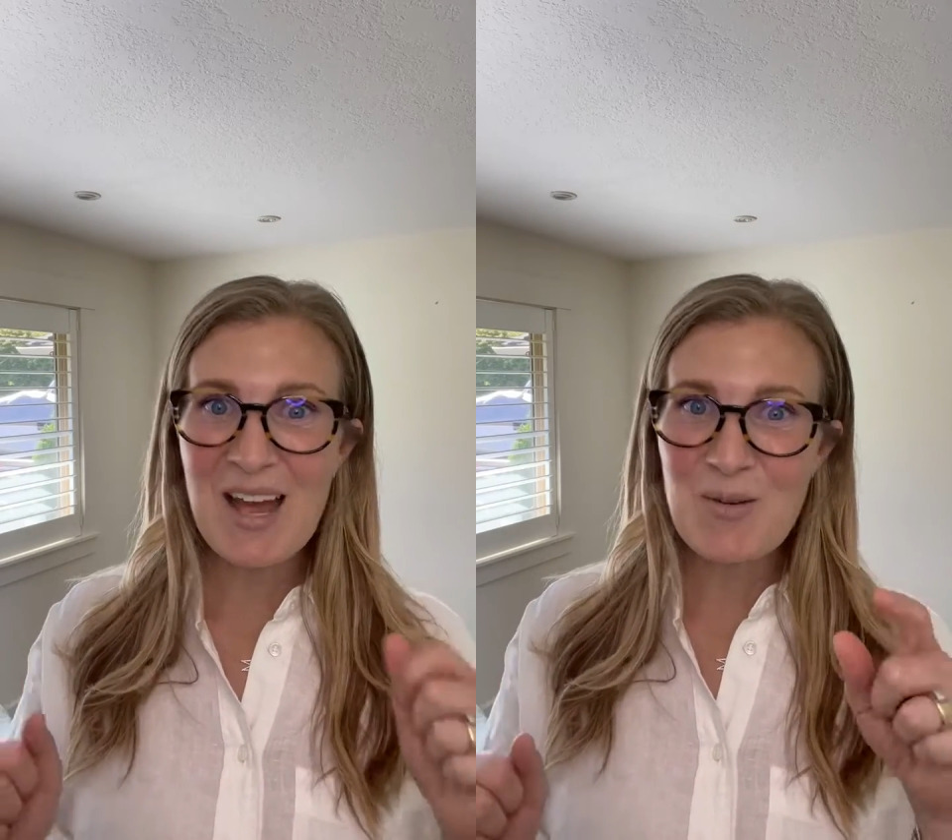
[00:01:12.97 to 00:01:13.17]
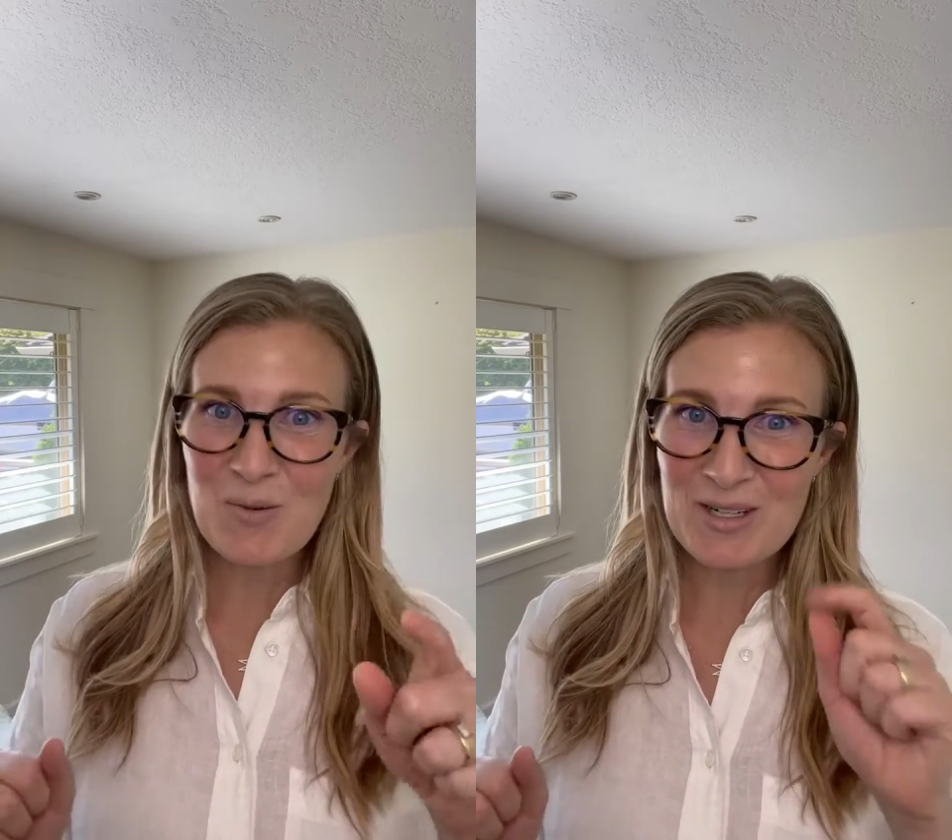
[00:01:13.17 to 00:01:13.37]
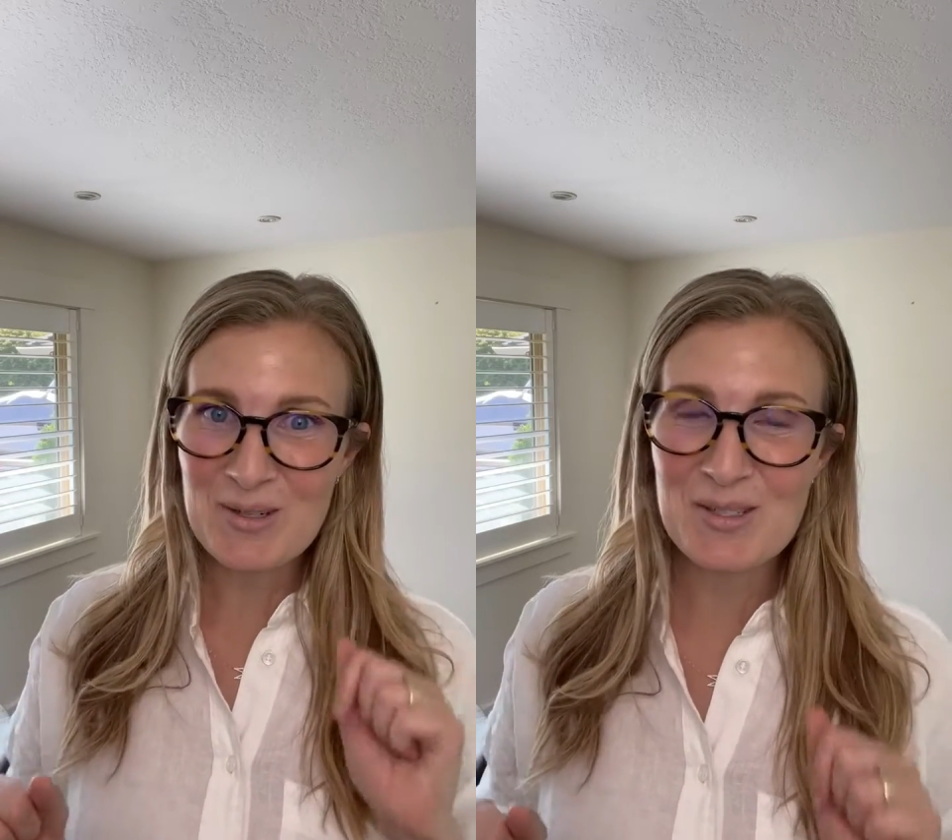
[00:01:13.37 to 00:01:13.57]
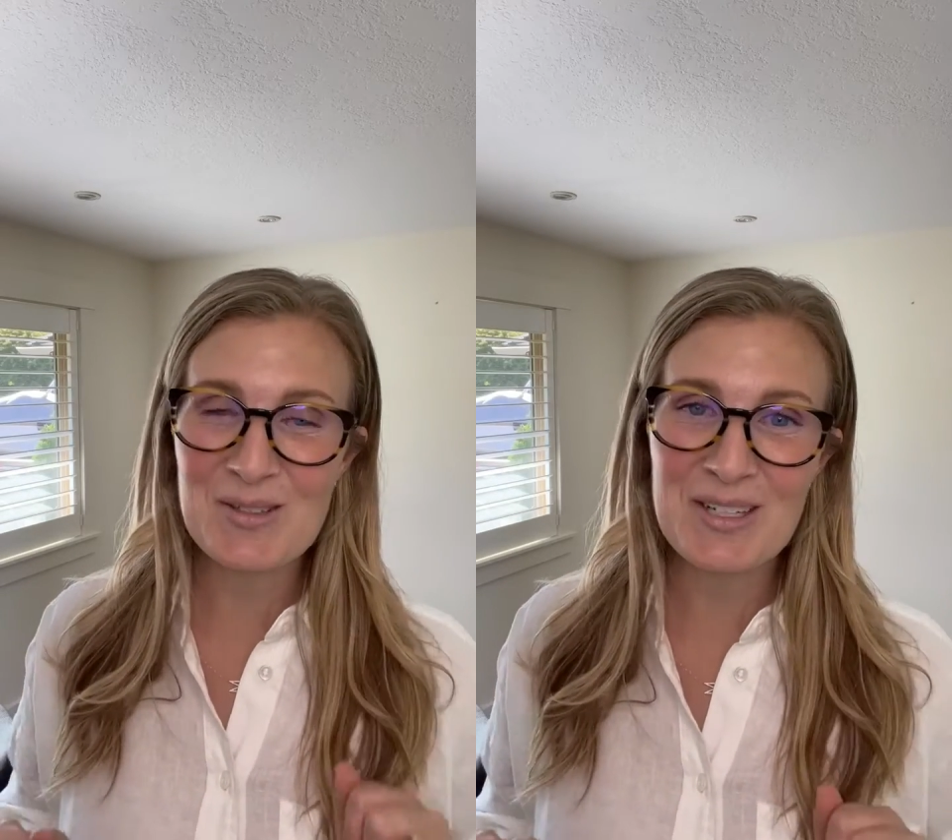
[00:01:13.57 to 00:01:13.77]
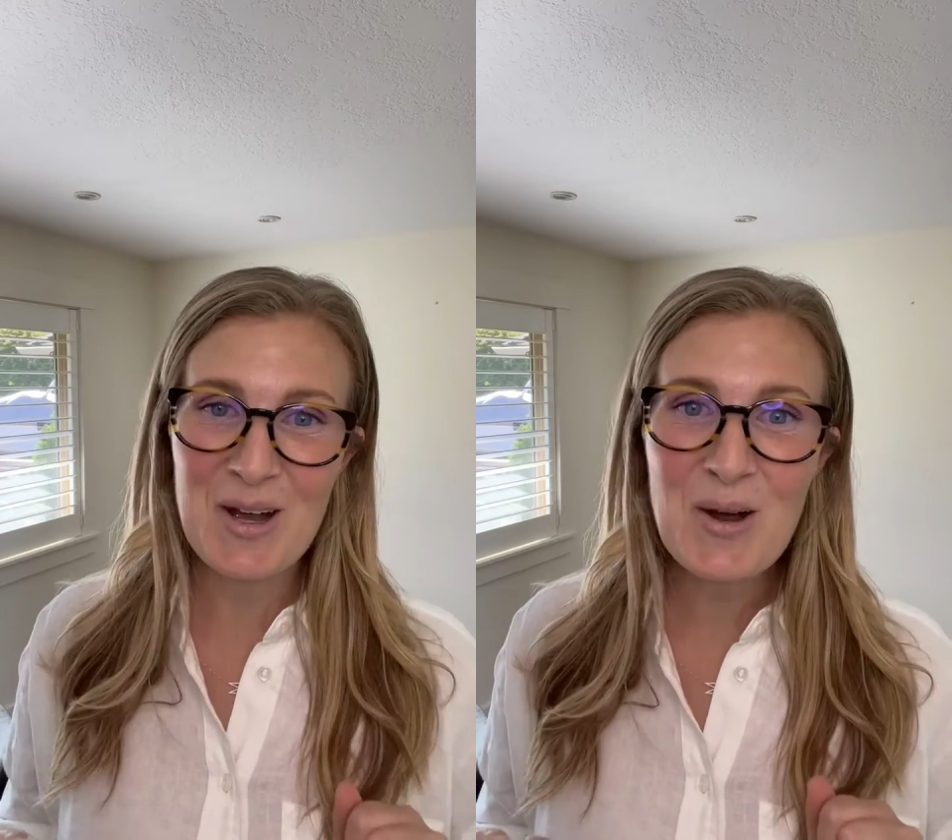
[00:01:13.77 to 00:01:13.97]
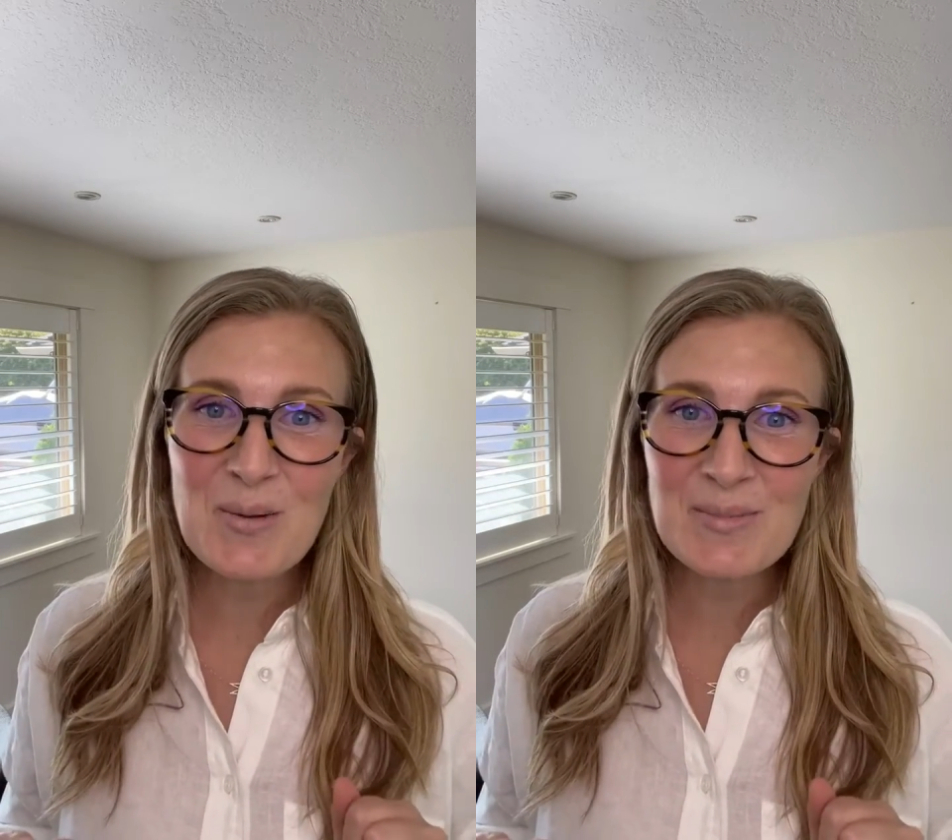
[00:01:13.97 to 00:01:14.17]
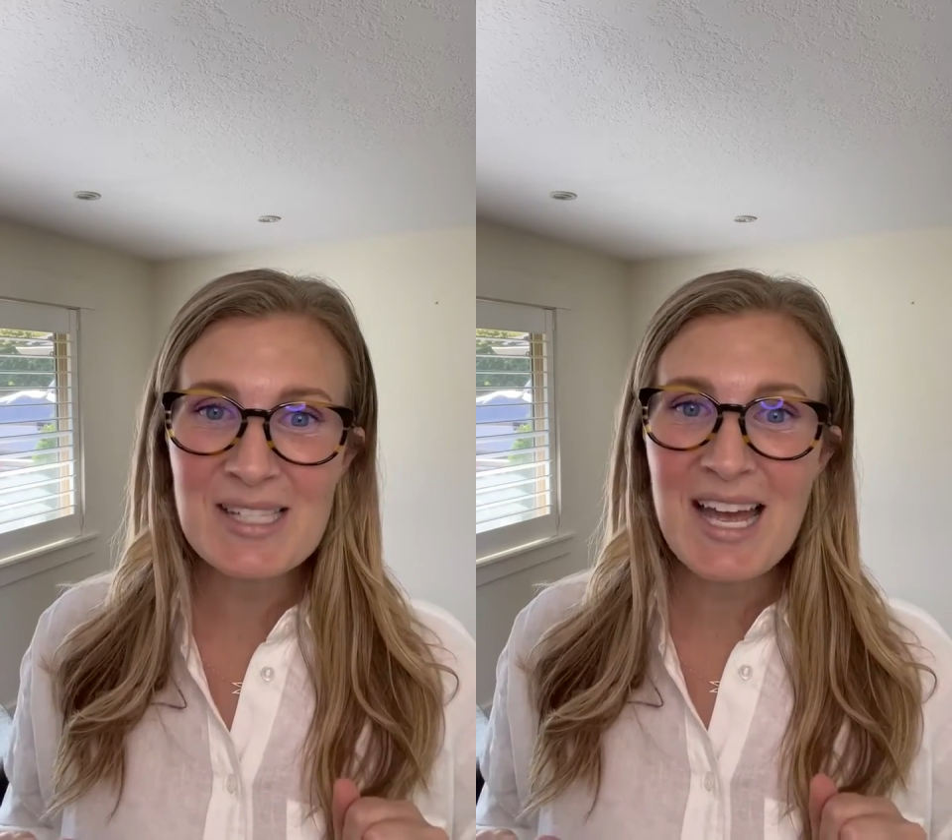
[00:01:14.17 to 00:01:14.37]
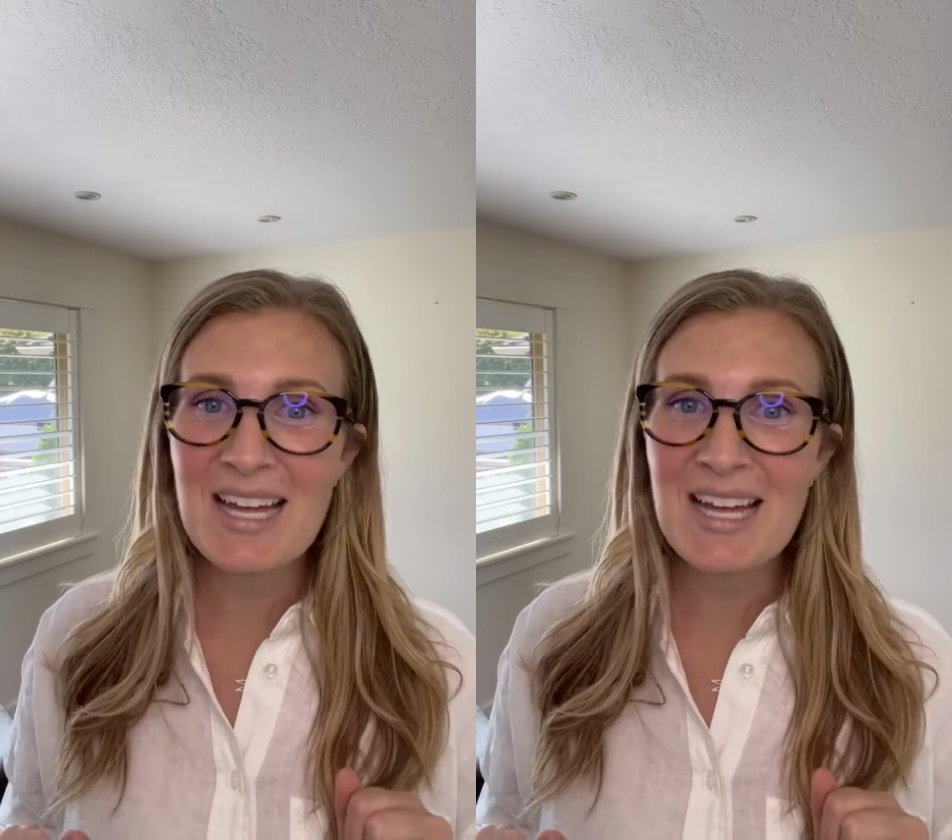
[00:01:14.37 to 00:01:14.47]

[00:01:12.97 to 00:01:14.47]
Windows are in homes,